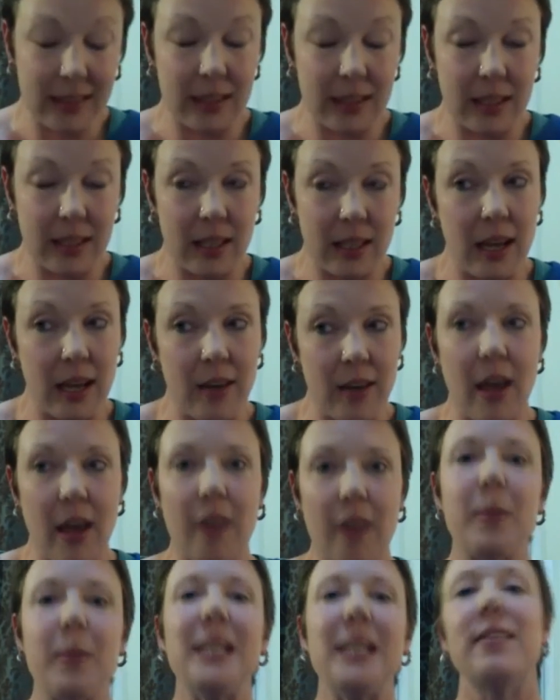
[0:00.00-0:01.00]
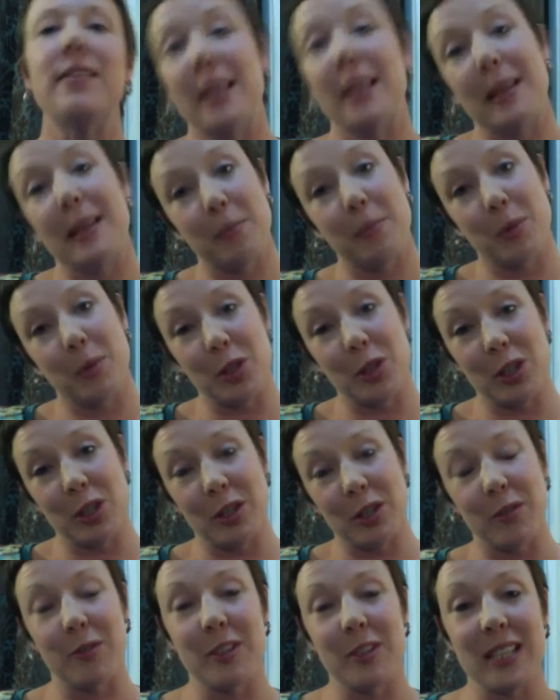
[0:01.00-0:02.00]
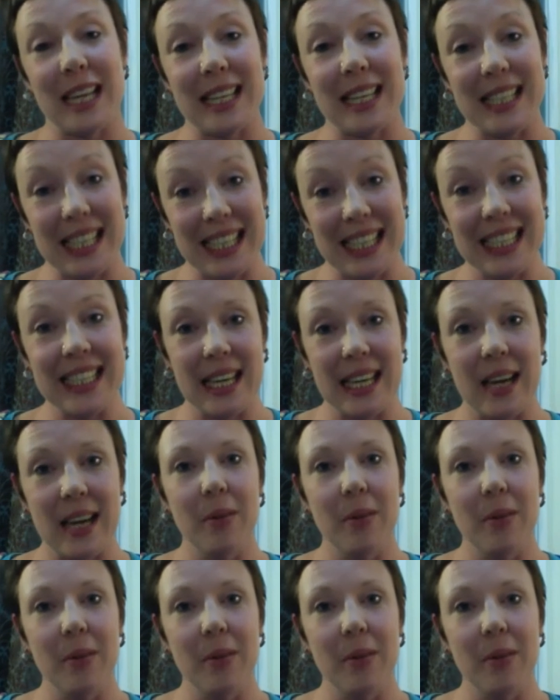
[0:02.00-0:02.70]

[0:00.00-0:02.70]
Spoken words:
I've been living in Portugal for 10 years now,